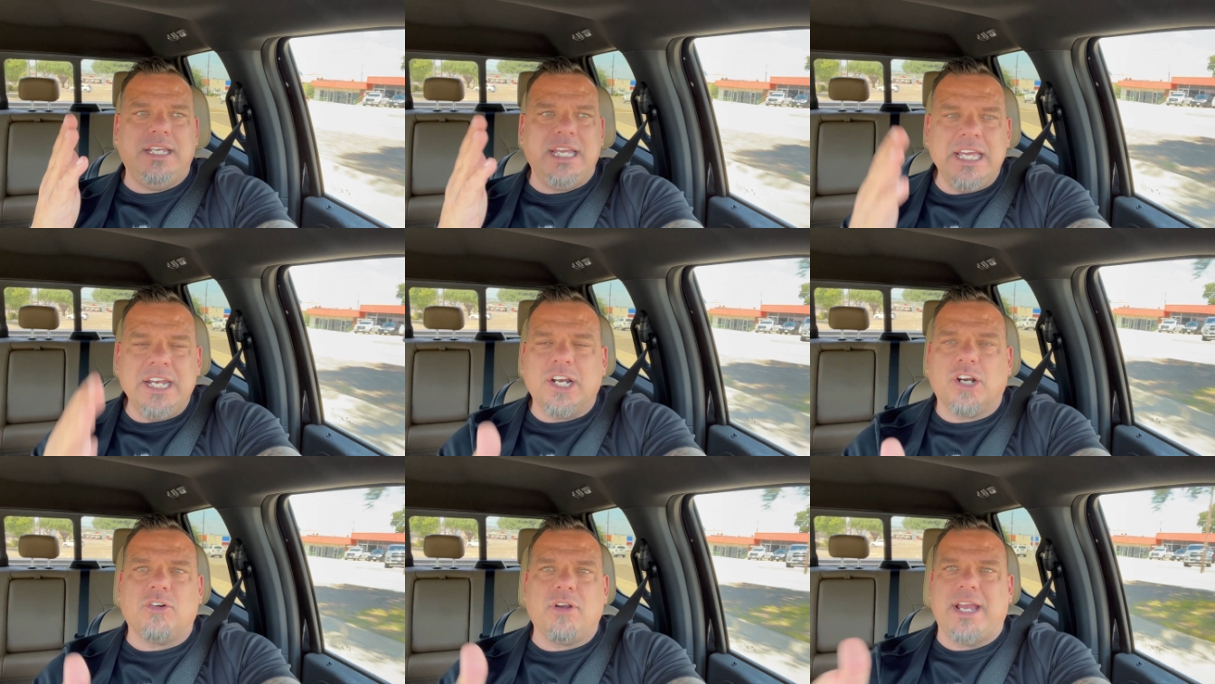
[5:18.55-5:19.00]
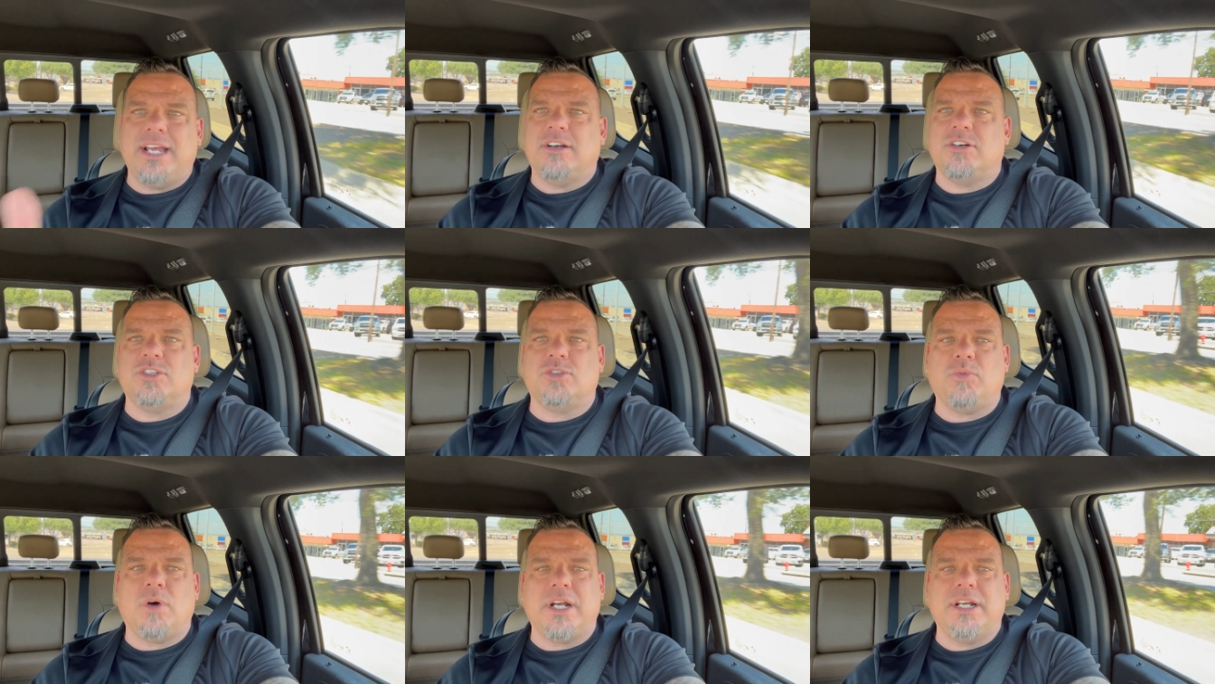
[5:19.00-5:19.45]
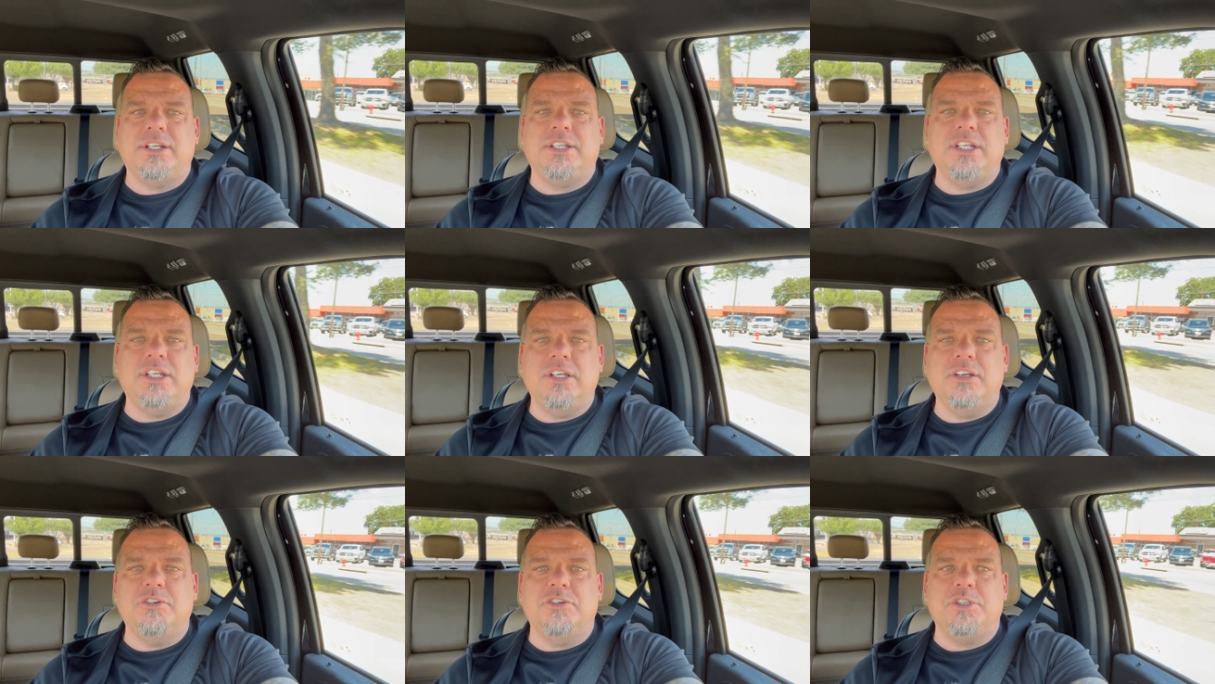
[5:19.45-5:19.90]
integrators wanted to
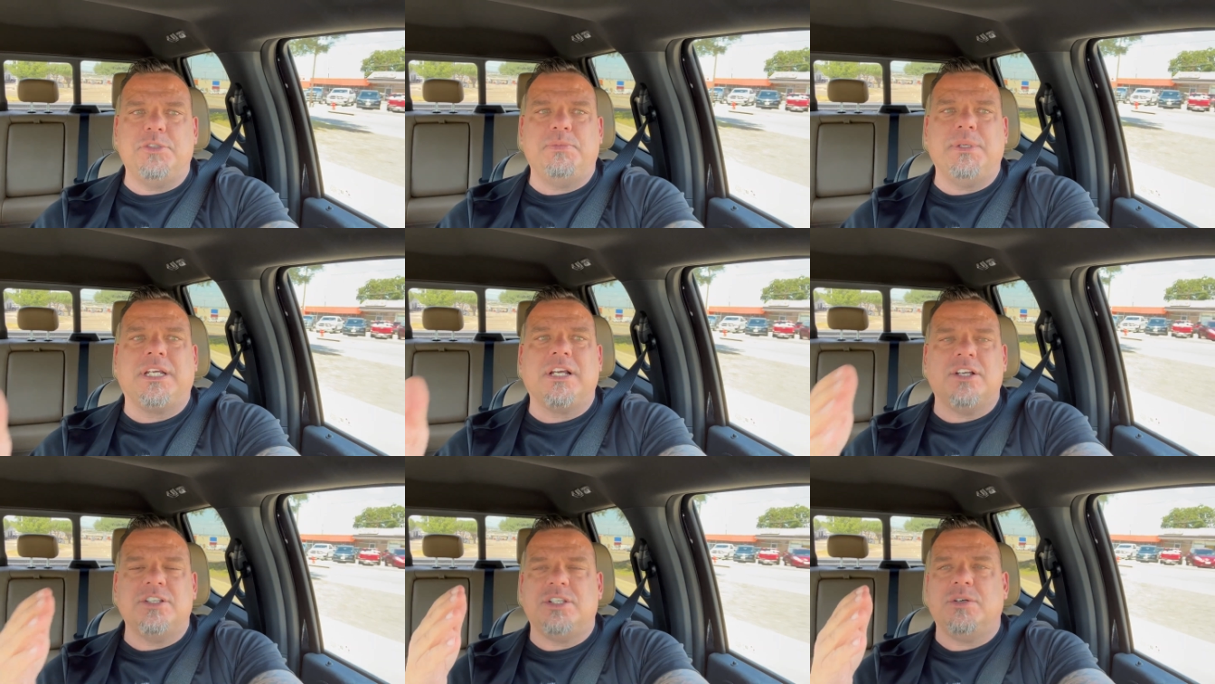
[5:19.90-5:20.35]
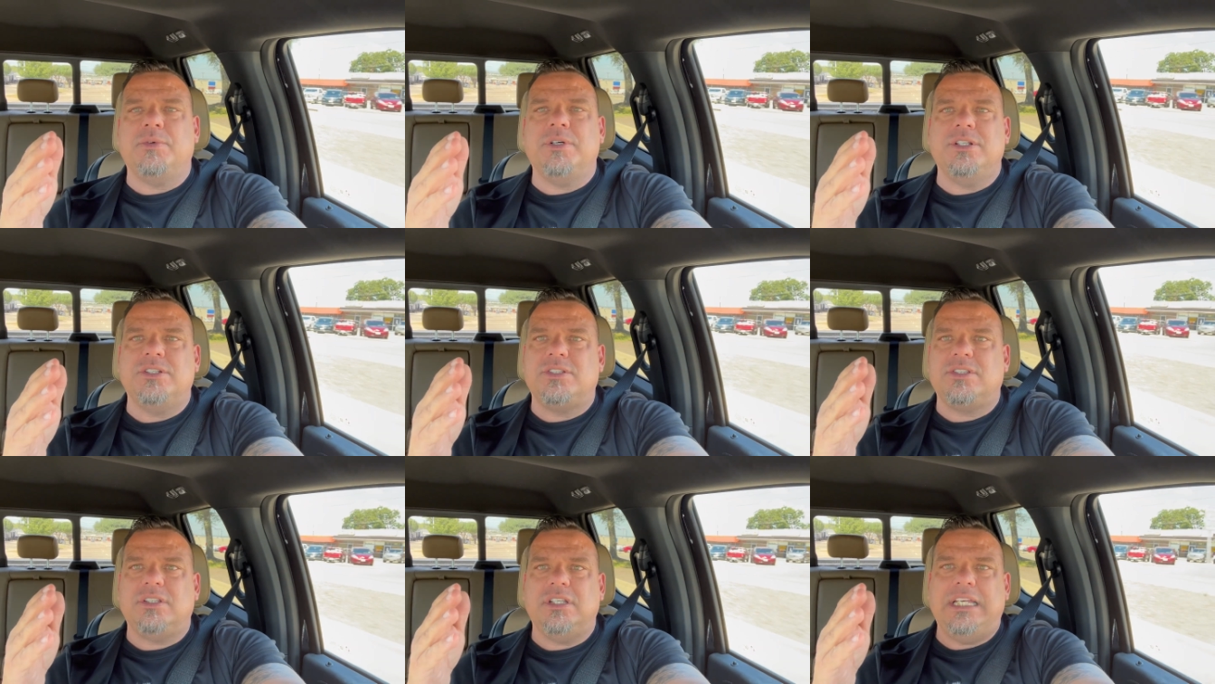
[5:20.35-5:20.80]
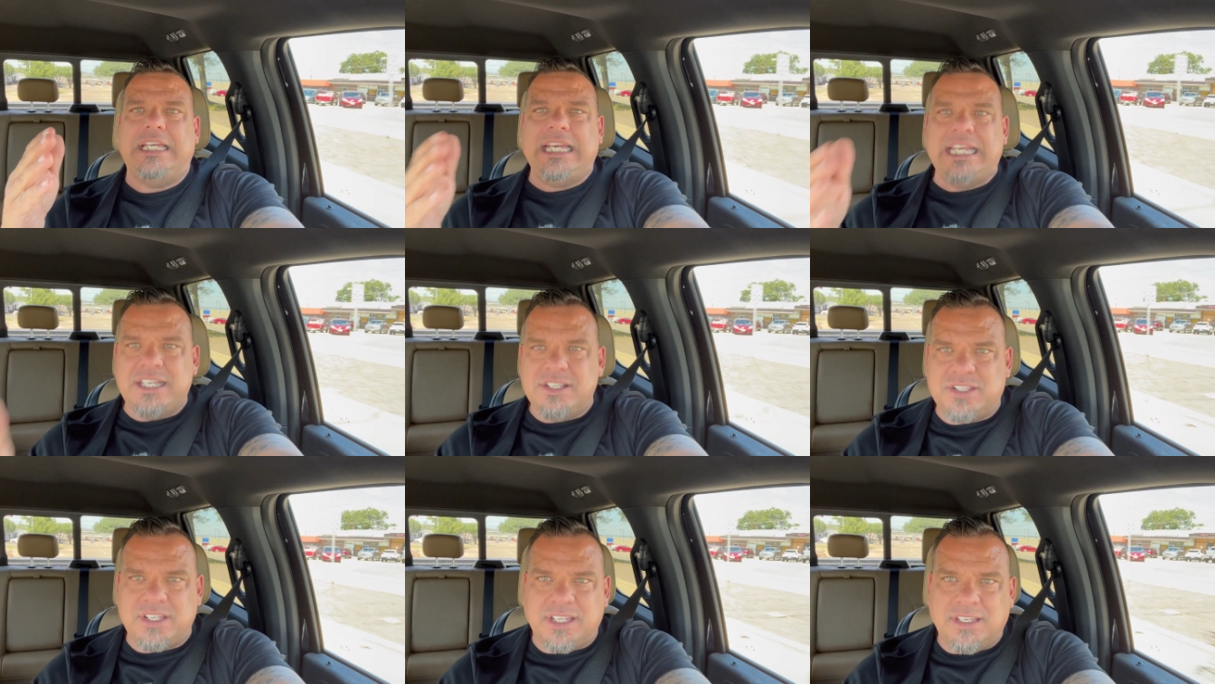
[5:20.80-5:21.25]
use because it was
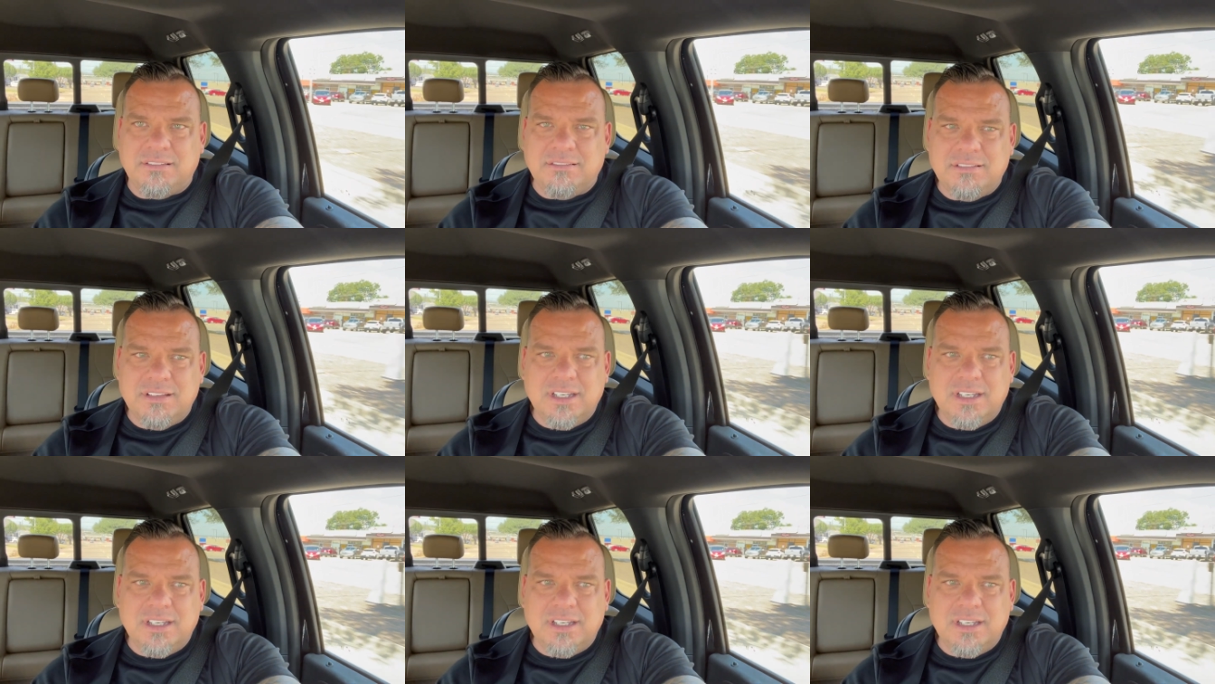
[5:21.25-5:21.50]
easy.